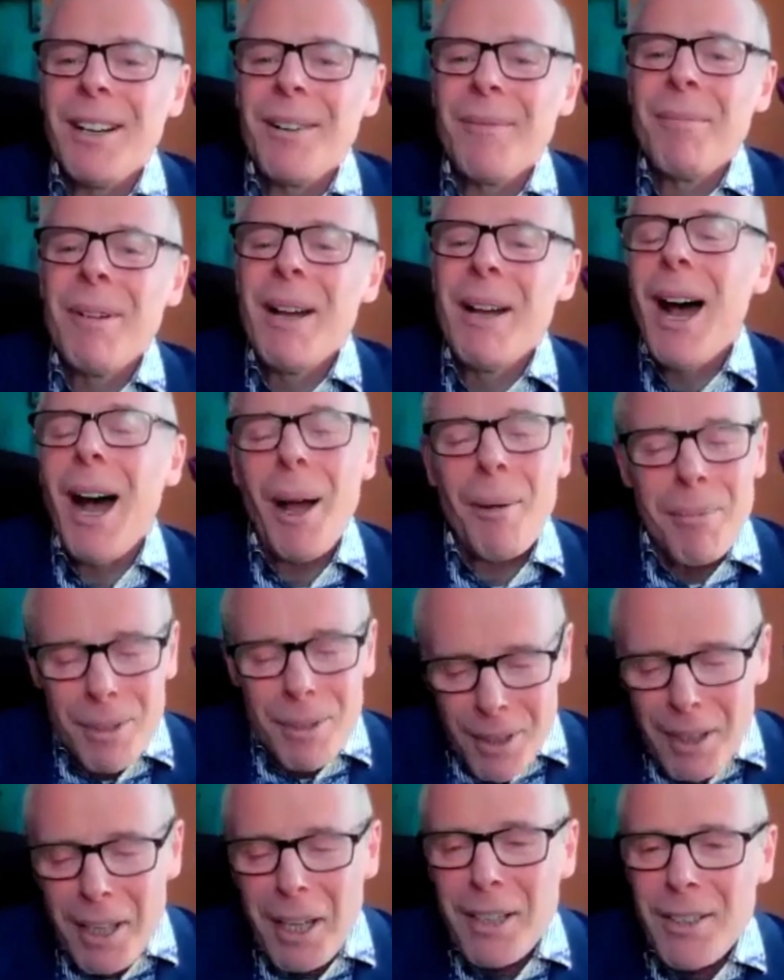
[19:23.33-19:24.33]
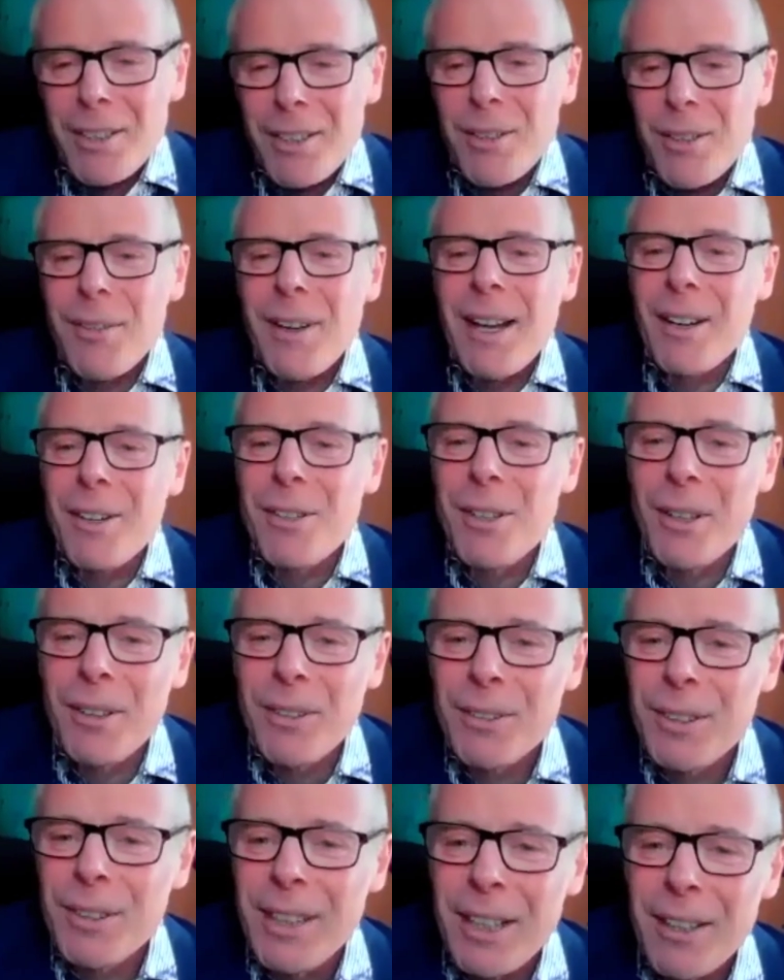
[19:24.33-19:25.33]
I'm delighted to have had a
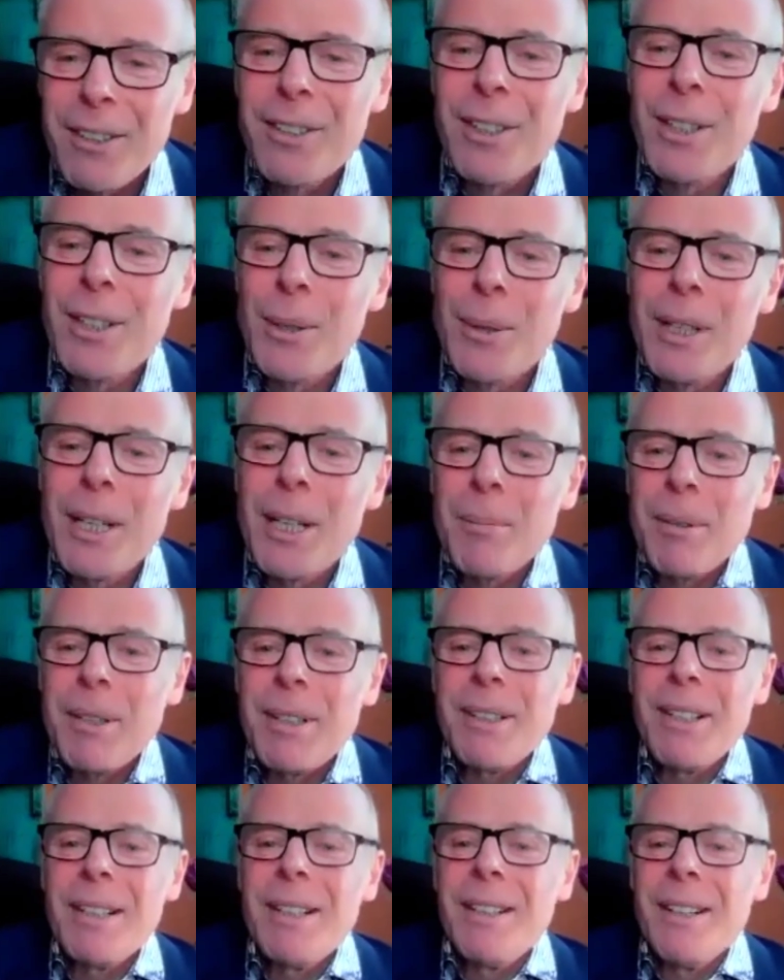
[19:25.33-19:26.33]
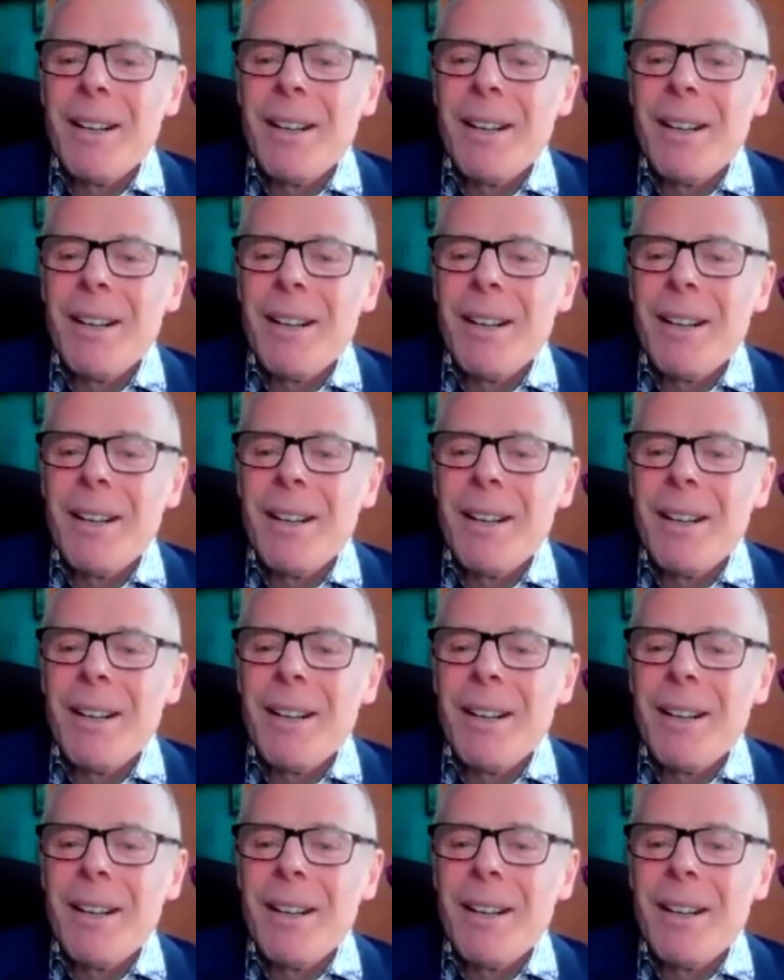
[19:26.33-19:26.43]
chance to get to know you a little bit